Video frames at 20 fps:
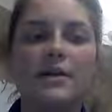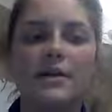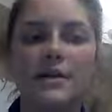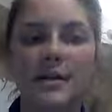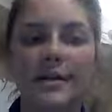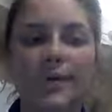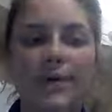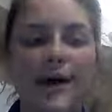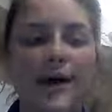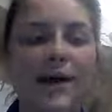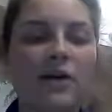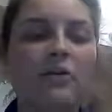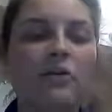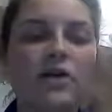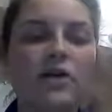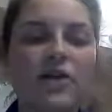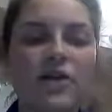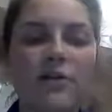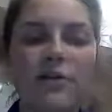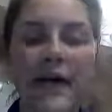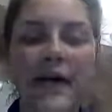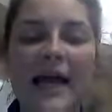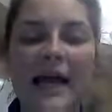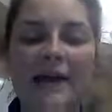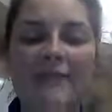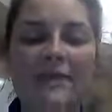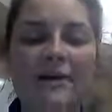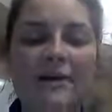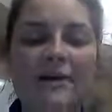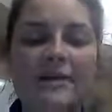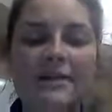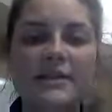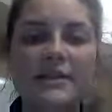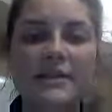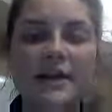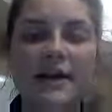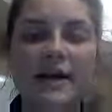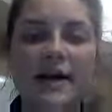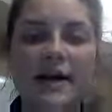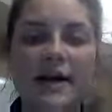Separating cultural behaviors
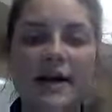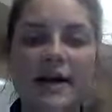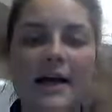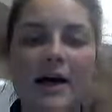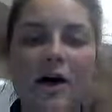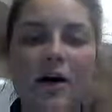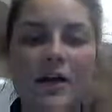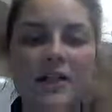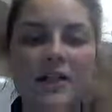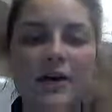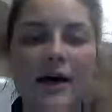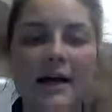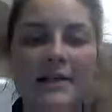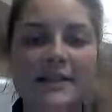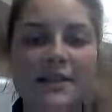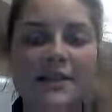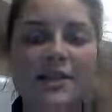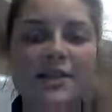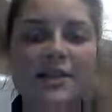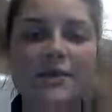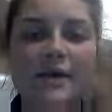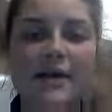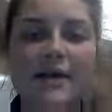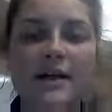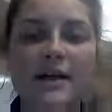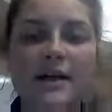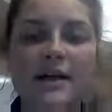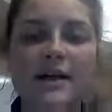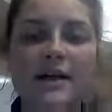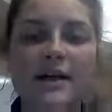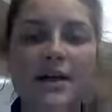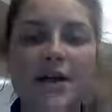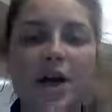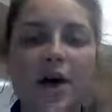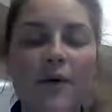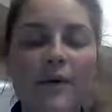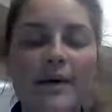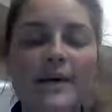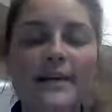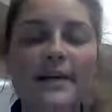also has to do with
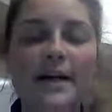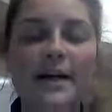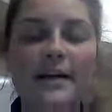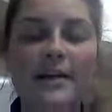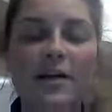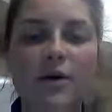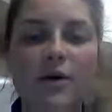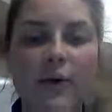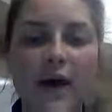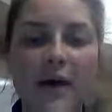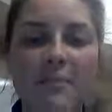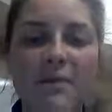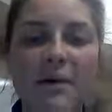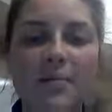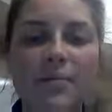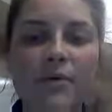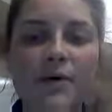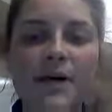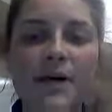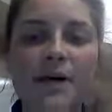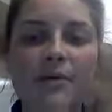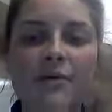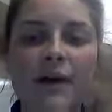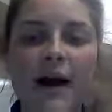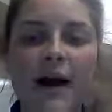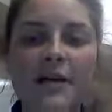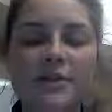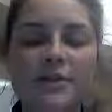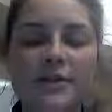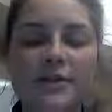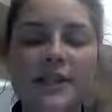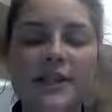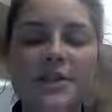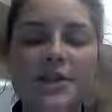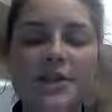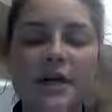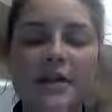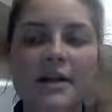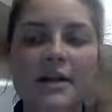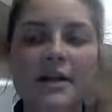knowing that the way people interact with
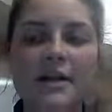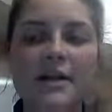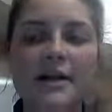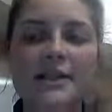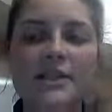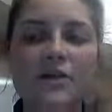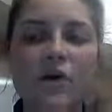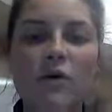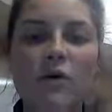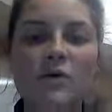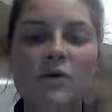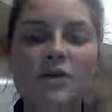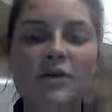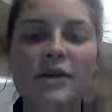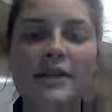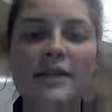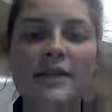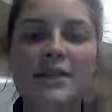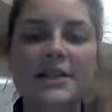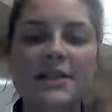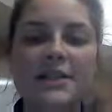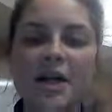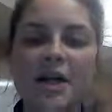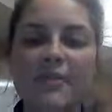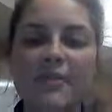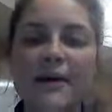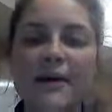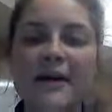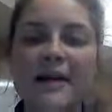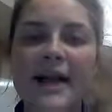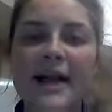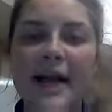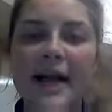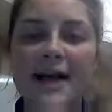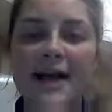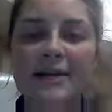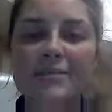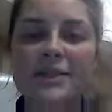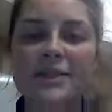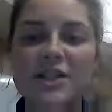each other is culturally determined
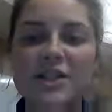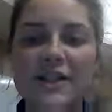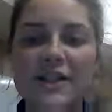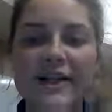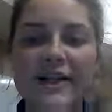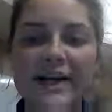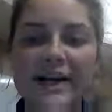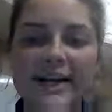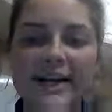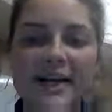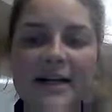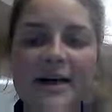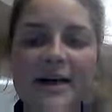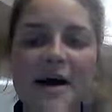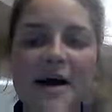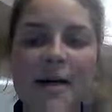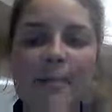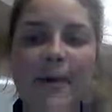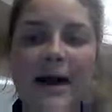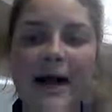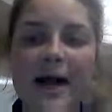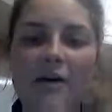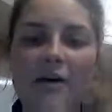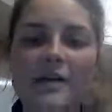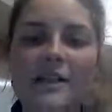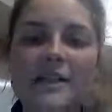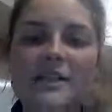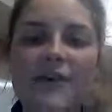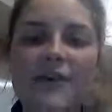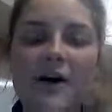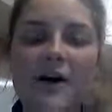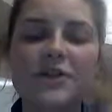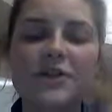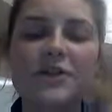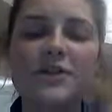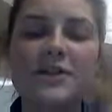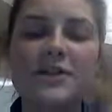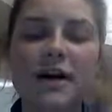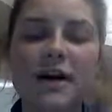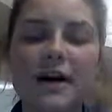and machinated by how these
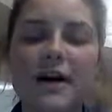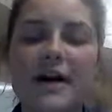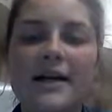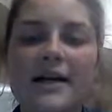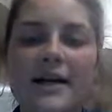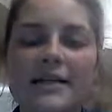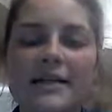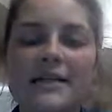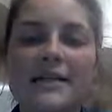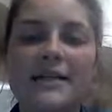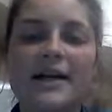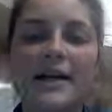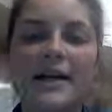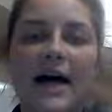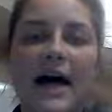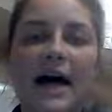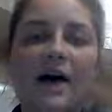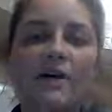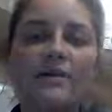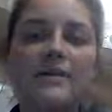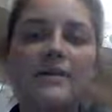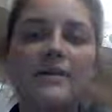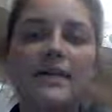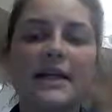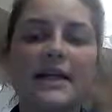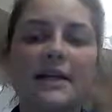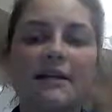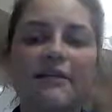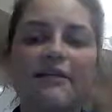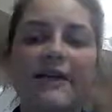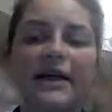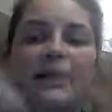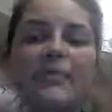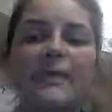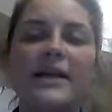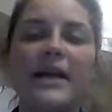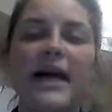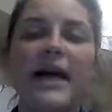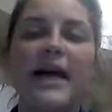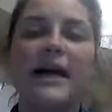functions are conducted in the house, in the
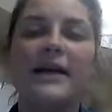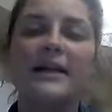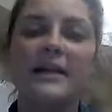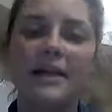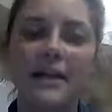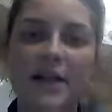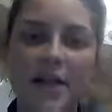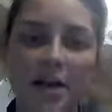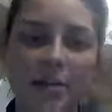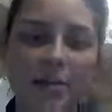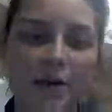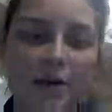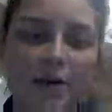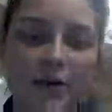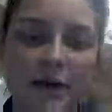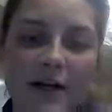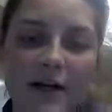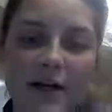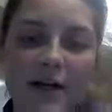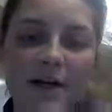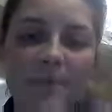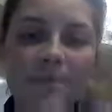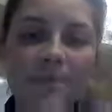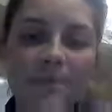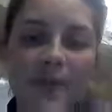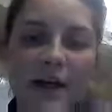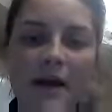family, and in the community.